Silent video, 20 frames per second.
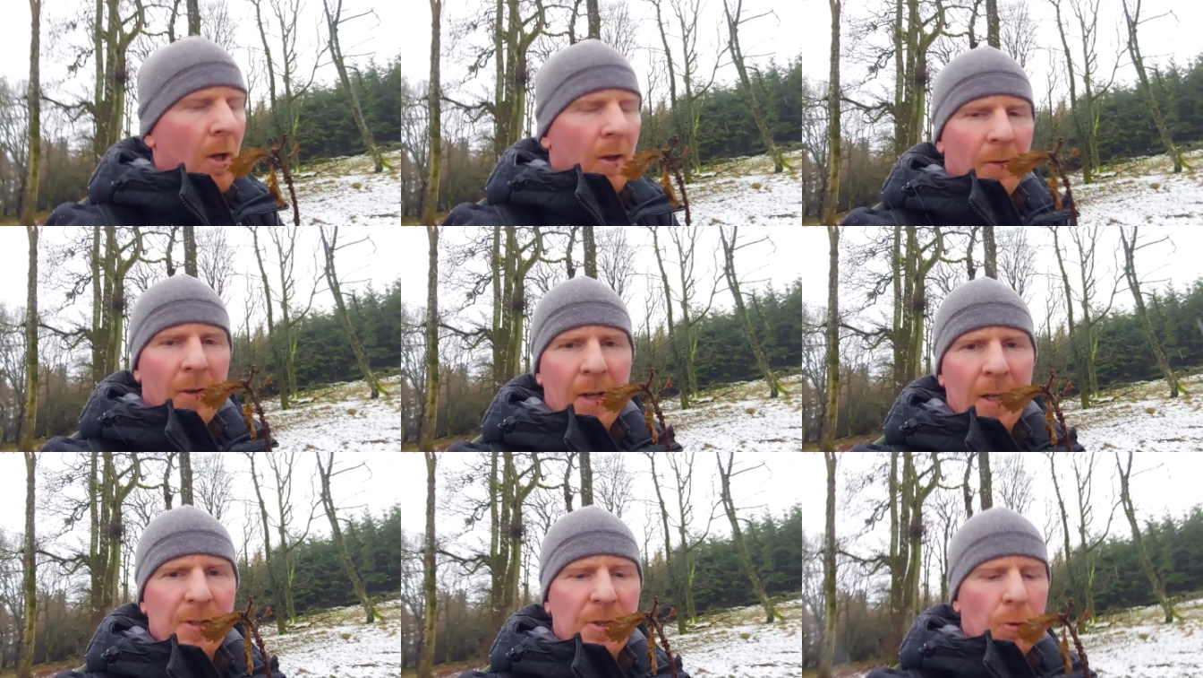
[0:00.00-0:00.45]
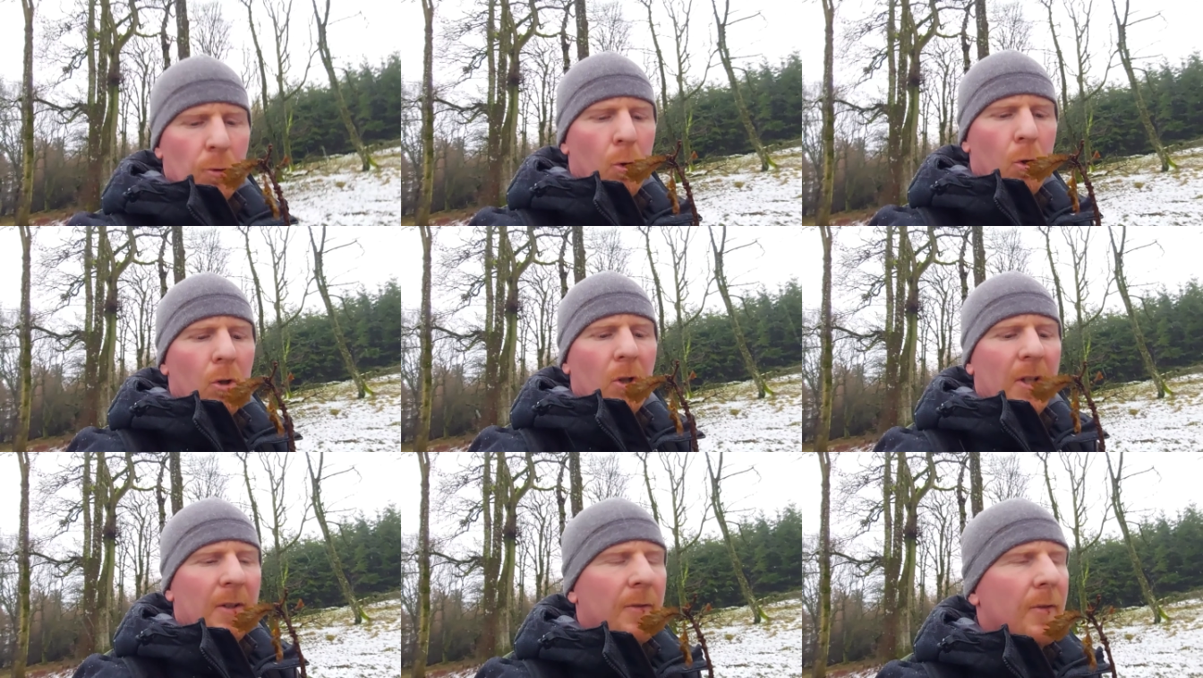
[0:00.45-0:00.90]
I think it's an
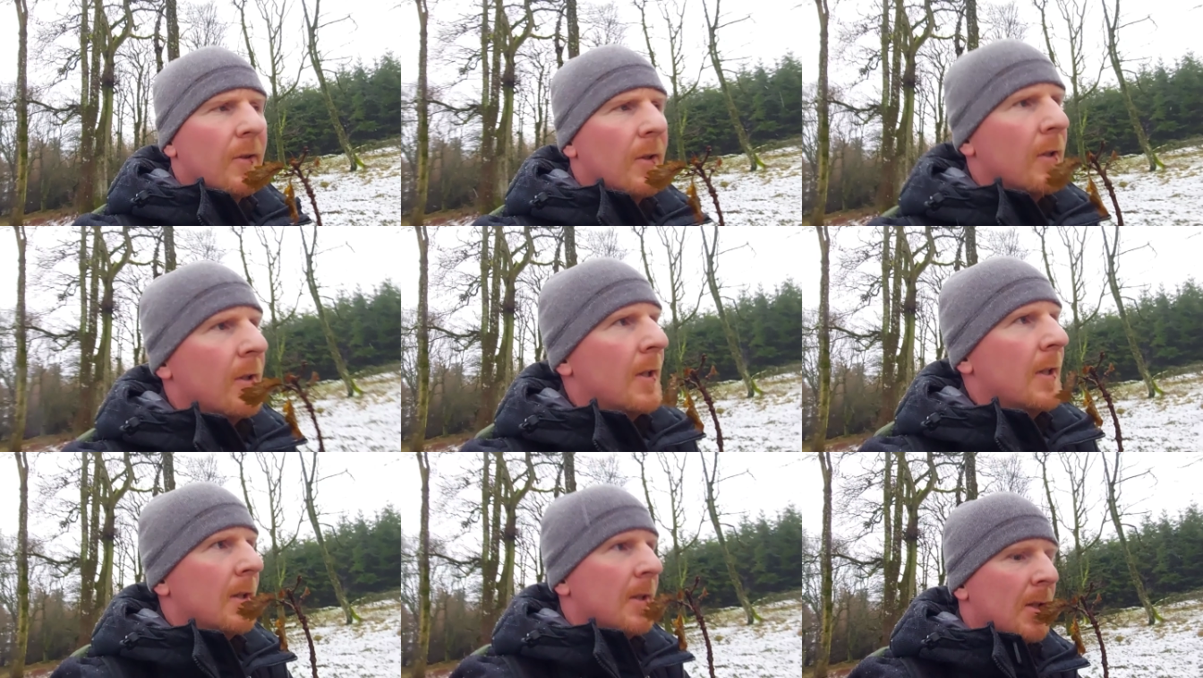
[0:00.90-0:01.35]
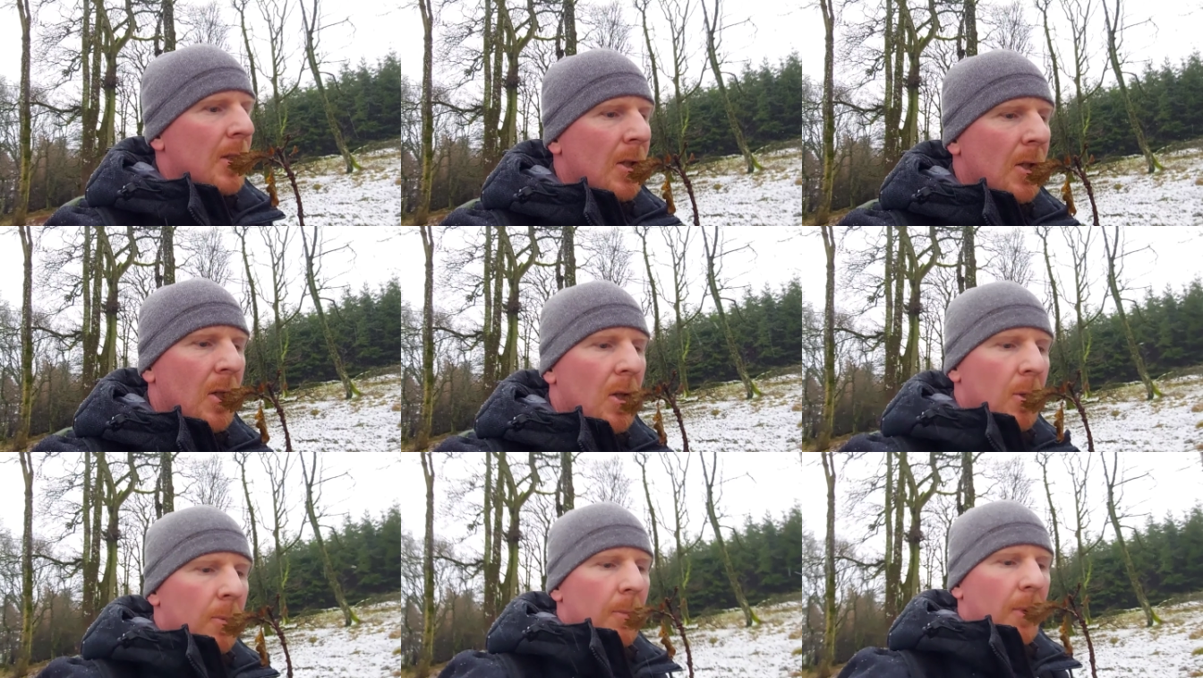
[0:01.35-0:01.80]
oak leaf,
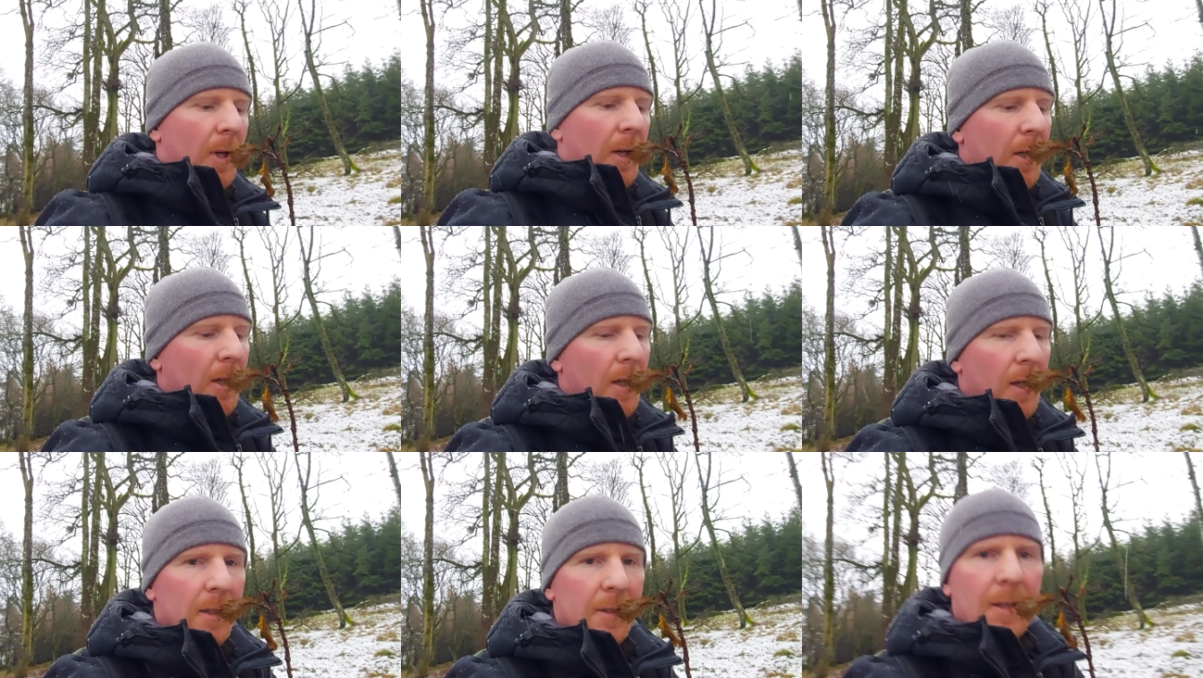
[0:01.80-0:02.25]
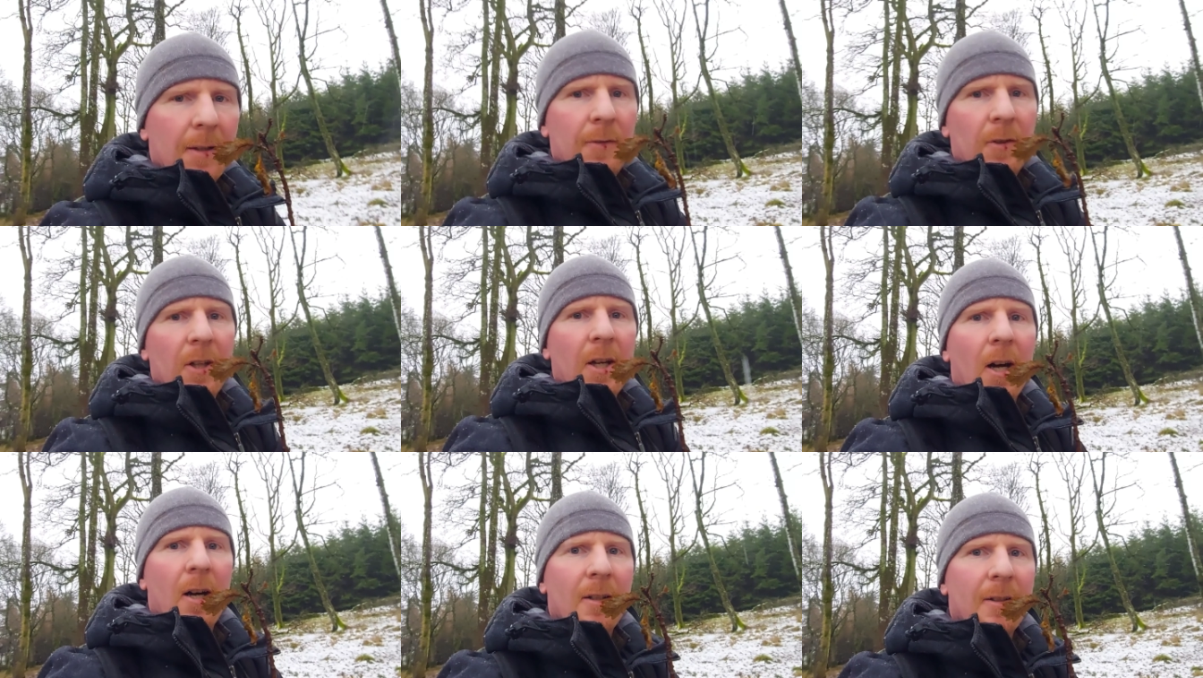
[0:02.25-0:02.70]
but aye,
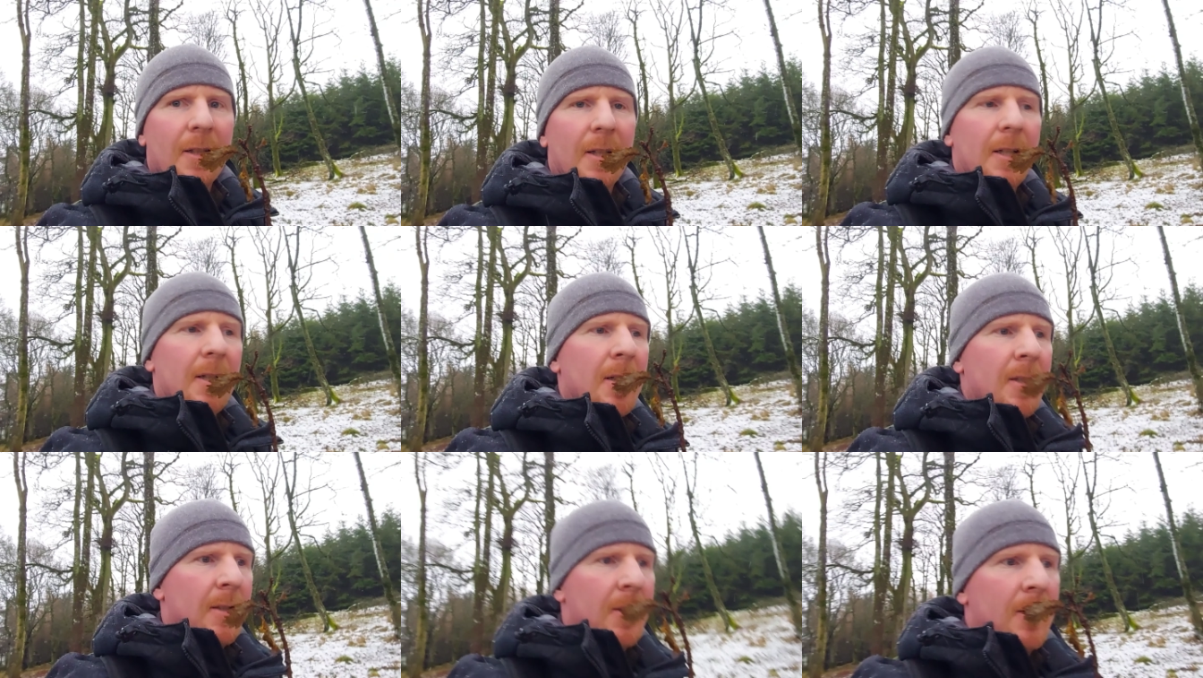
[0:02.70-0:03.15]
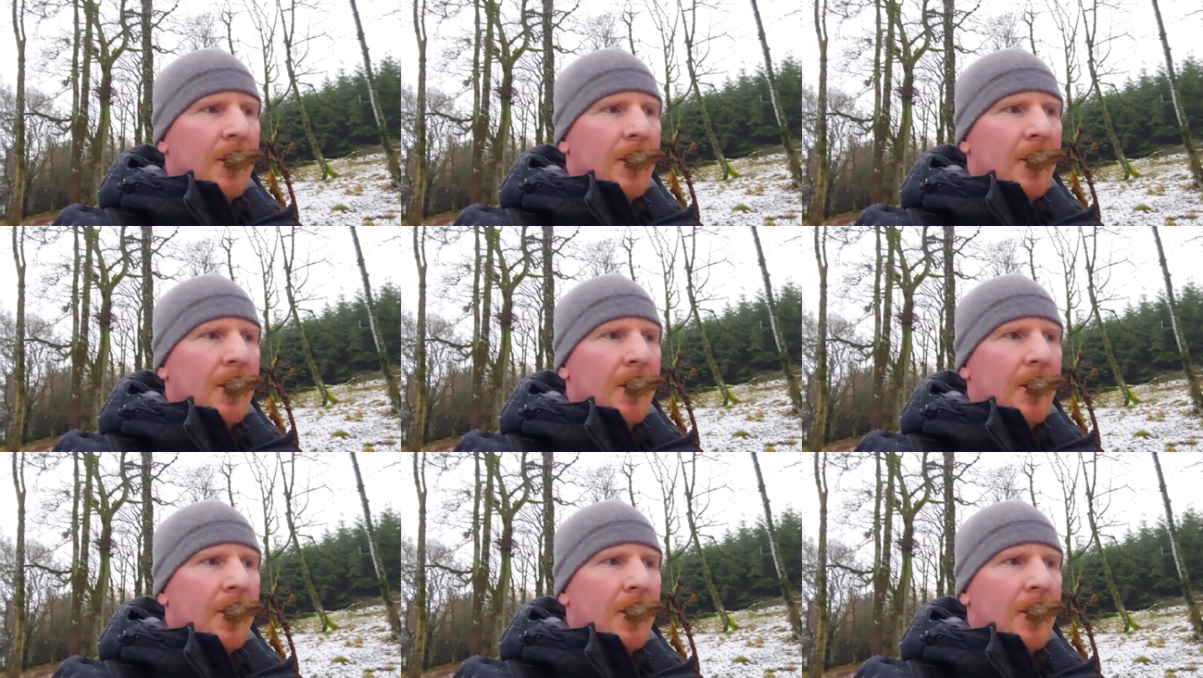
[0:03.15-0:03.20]
definitely handy,